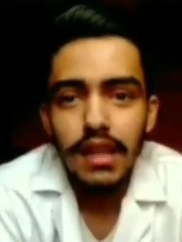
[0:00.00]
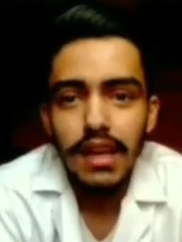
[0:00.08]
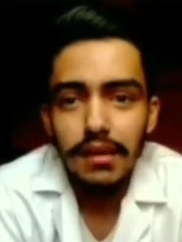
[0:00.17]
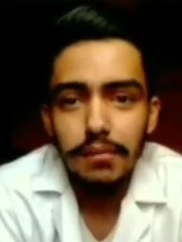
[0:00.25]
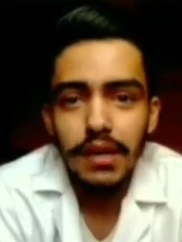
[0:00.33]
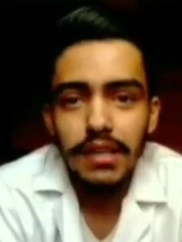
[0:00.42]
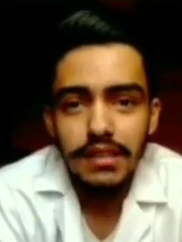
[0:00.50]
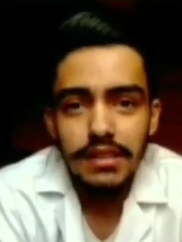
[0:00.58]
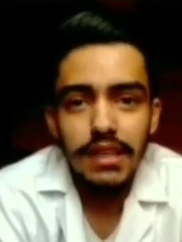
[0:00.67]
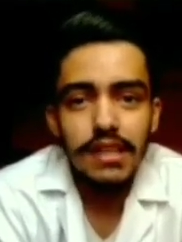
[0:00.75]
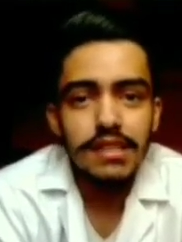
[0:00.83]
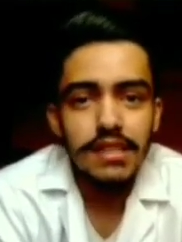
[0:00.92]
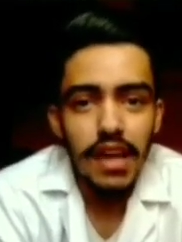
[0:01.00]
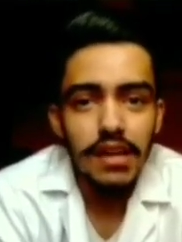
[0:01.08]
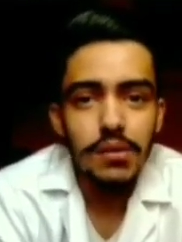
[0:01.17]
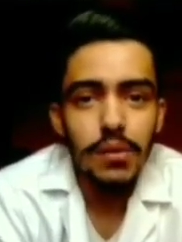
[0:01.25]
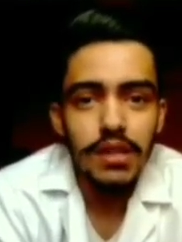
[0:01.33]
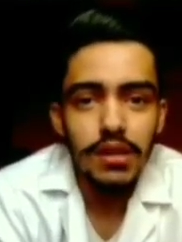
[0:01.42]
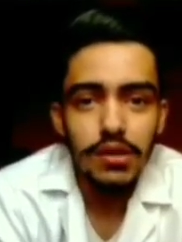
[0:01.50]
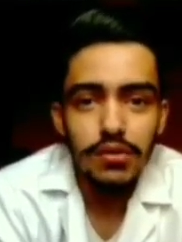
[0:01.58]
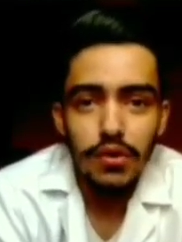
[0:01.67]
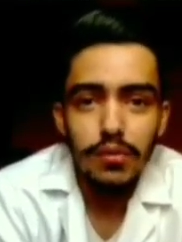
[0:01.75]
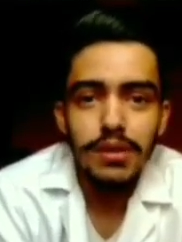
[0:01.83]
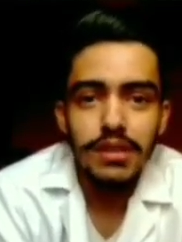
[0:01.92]
they can be digitally stacked together
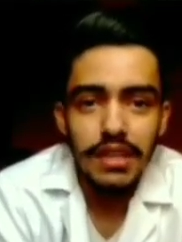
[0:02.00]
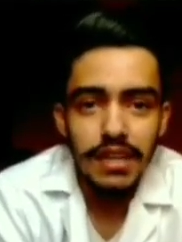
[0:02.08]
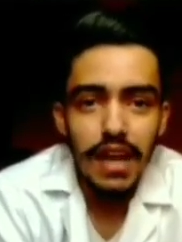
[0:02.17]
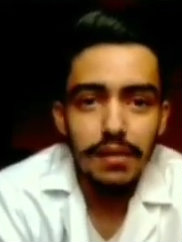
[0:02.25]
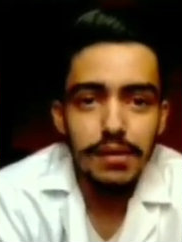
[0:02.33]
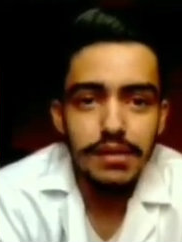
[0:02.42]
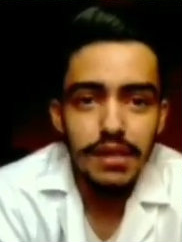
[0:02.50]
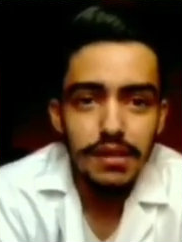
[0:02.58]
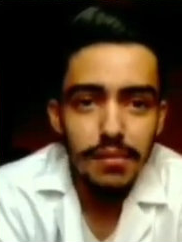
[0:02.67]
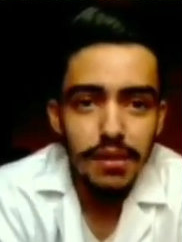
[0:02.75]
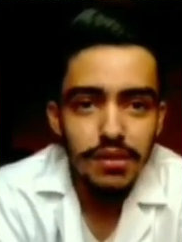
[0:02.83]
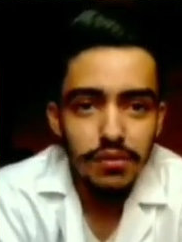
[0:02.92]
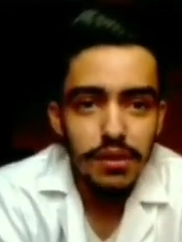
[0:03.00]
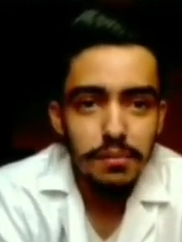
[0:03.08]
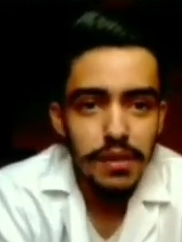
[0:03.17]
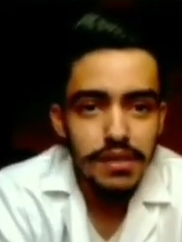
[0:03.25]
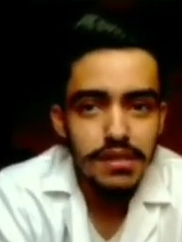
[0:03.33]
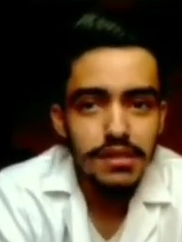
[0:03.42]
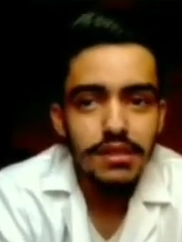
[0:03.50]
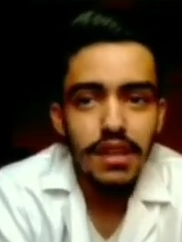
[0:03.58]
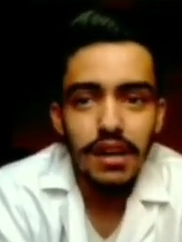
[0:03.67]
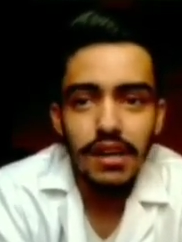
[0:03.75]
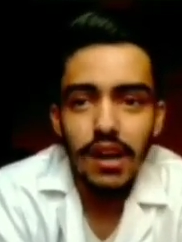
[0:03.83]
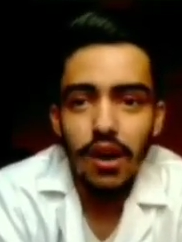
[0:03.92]
to form a three-dimensional image of the patient
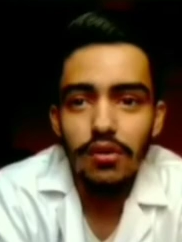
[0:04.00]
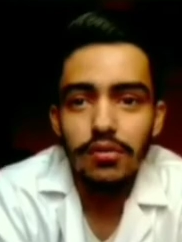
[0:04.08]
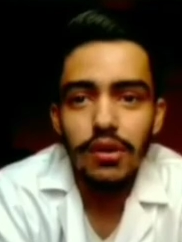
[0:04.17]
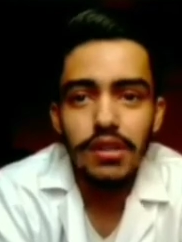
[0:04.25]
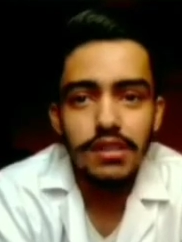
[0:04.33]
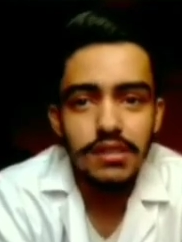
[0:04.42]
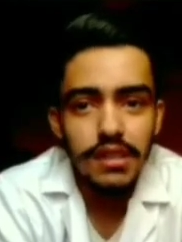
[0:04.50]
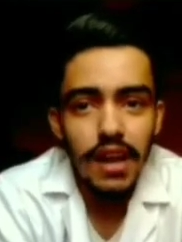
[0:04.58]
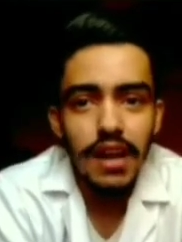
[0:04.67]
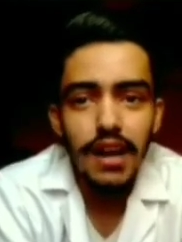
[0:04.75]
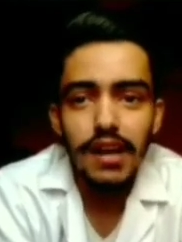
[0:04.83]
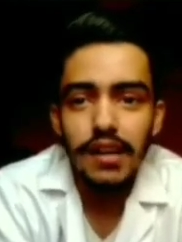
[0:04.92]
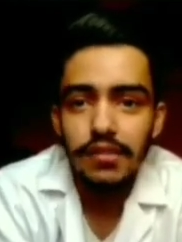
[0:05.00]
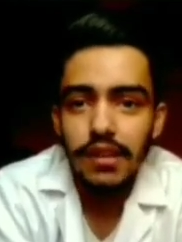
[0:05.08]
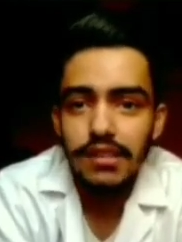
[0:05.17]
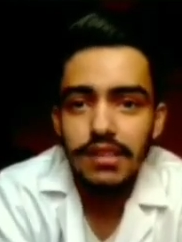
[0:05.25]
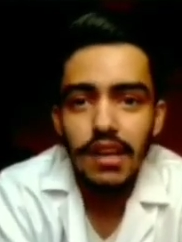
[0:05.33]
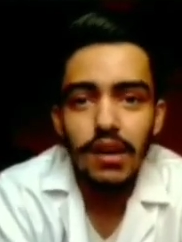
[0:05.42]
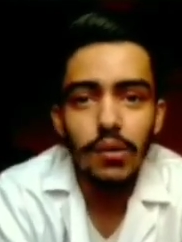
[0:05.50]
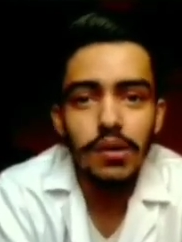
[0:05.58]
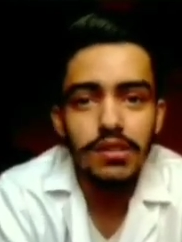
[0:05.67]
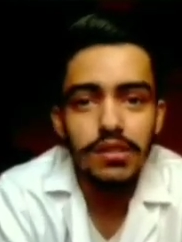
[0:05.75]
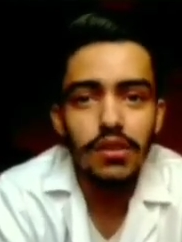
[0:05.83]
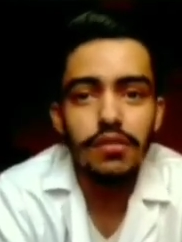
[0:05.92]
that allow for easier identification and
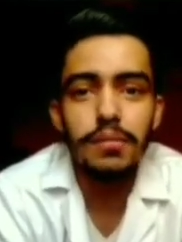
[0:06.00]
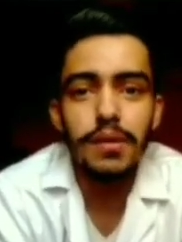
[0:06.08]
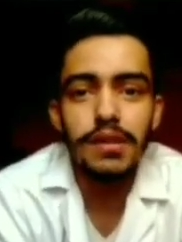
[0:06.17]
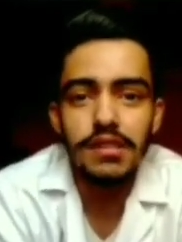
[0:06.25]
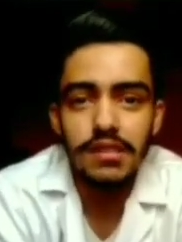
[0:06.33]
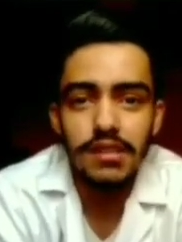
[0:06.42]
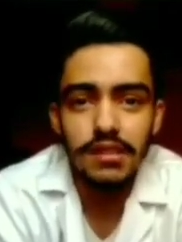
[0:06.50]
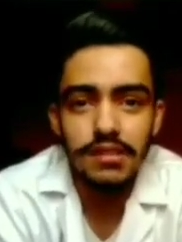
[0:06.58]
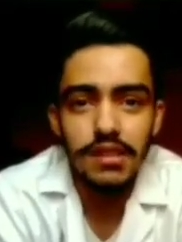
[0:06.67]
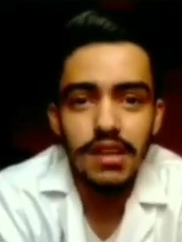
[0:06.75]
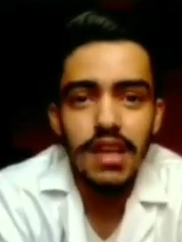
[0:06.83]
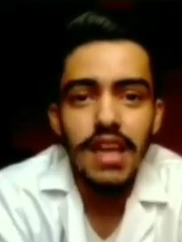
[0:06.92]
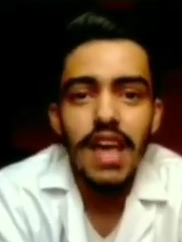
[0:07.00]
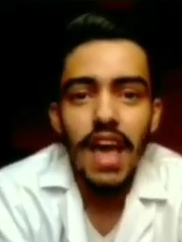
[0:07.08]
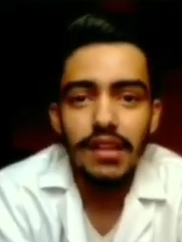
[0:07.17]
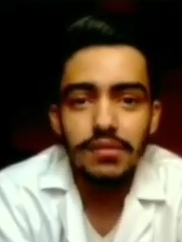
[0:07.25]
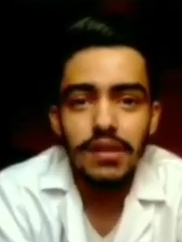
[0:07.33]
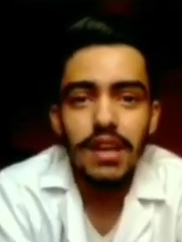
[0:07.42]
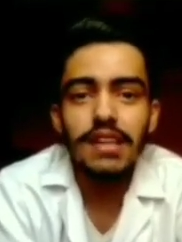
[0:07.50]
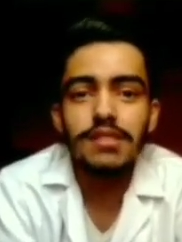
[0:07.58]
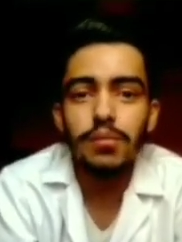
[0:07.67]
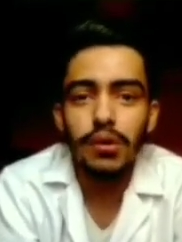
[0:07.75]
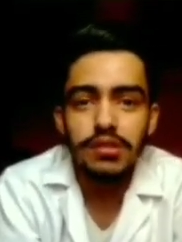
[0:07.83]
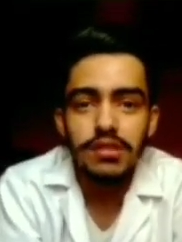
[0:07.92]
location of basic structure as well
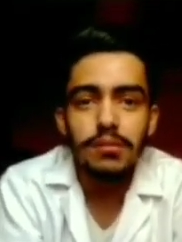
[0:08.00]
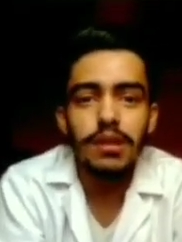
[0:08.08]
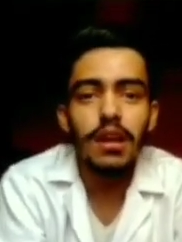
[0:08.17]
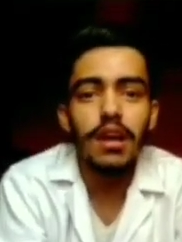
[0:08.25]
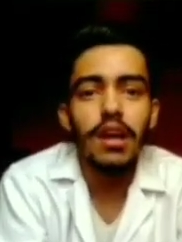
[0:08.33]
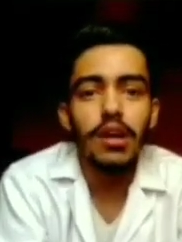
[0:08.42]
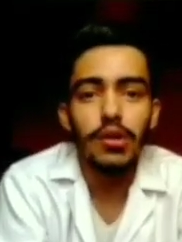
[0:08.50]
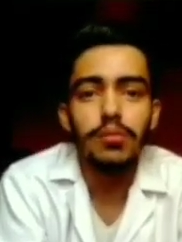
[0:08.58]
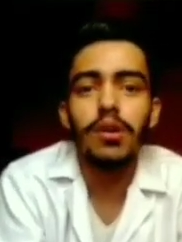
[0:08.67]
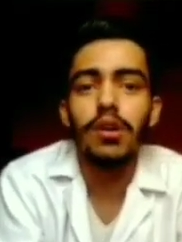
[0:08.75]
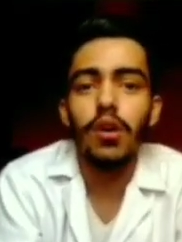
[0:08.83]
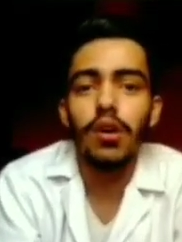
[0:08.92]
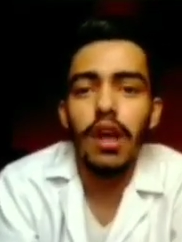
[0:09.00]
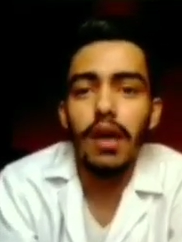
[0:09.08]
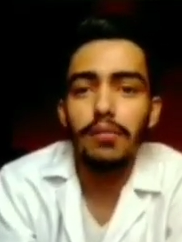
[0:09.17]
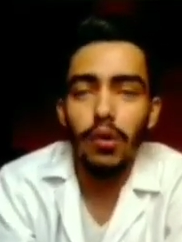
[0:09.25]
as possible tumor or